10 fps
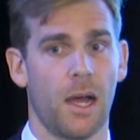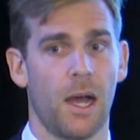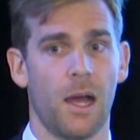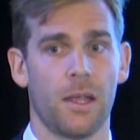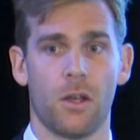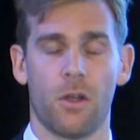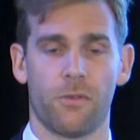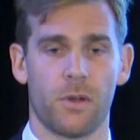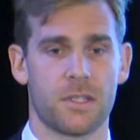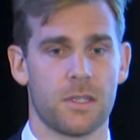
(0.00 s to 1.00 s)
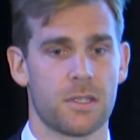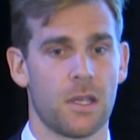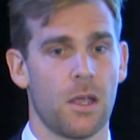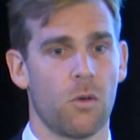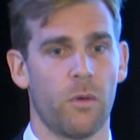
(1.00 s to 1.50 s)
For instance,
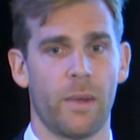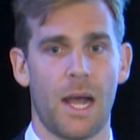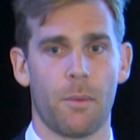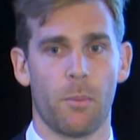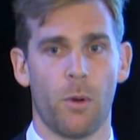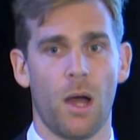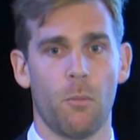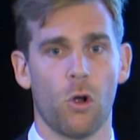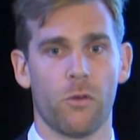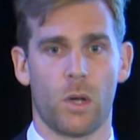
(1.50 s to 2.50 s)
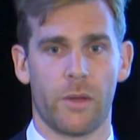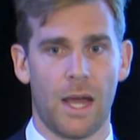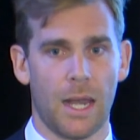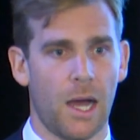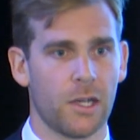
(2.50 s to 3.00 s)
we've been able to buy more of one of
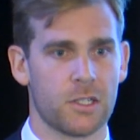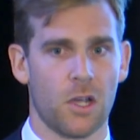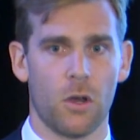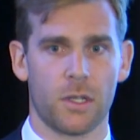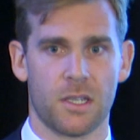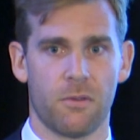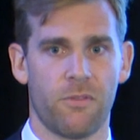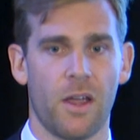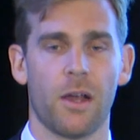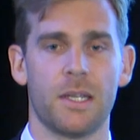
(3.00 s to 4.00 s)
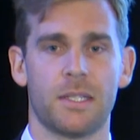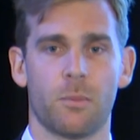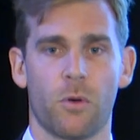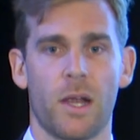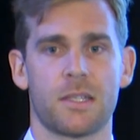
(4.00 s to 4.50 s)
our largest holdings at a very
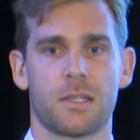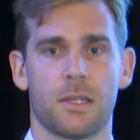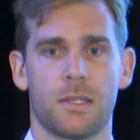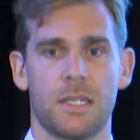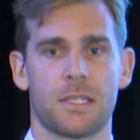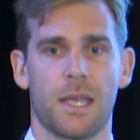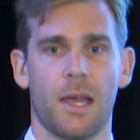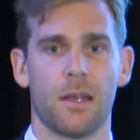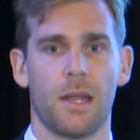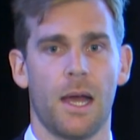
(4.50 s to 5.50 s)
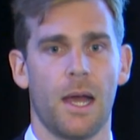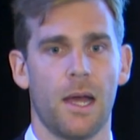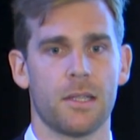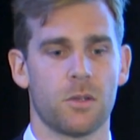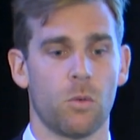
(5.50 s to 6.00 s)
depressed discount
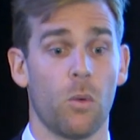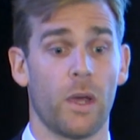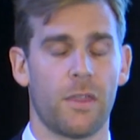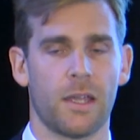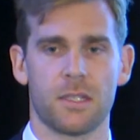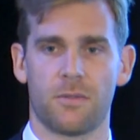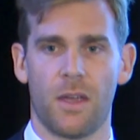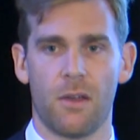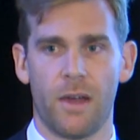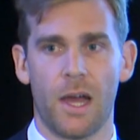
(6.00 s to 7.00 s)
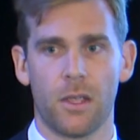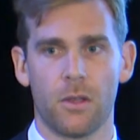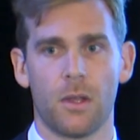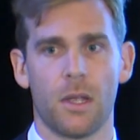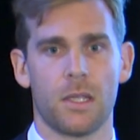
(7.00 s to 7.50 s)
to what we think is fair value.